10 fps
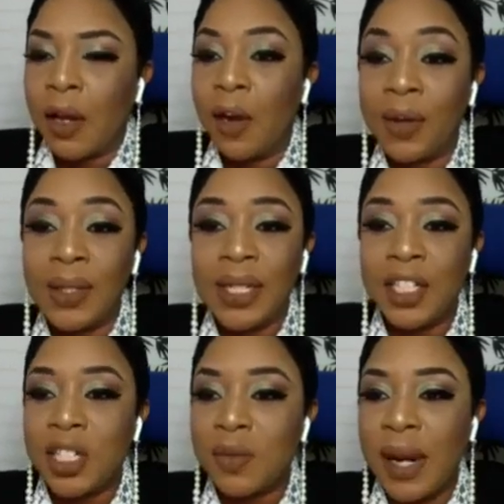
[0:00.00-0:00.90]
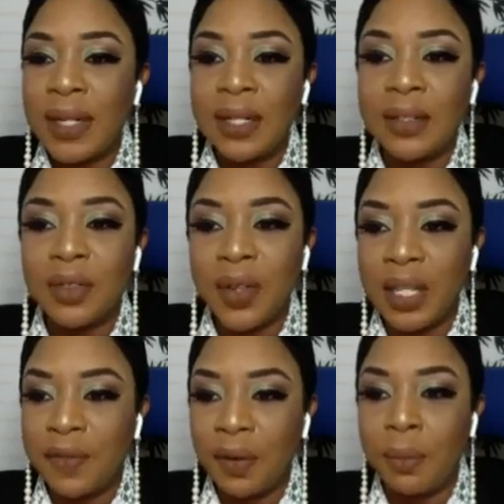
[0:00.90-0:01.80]
Currently, she's writing 3
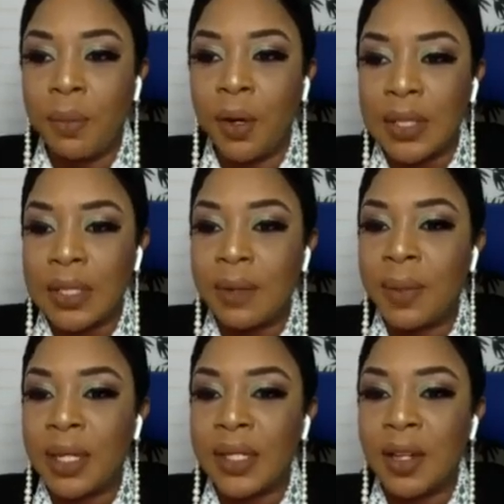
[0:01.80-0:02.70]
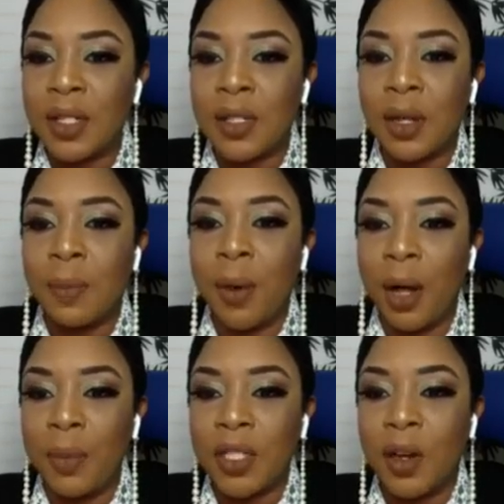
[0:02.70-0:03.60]
different books, but is also a
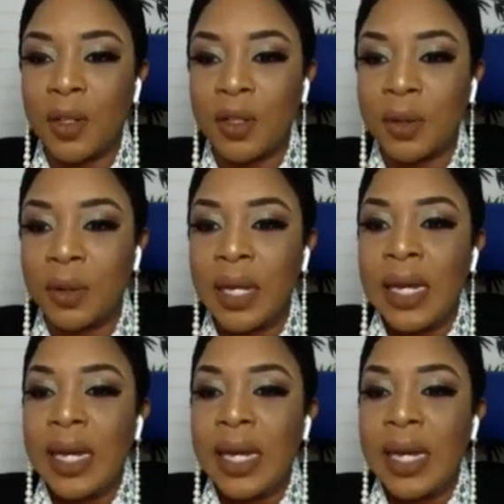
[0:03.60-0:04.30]
published author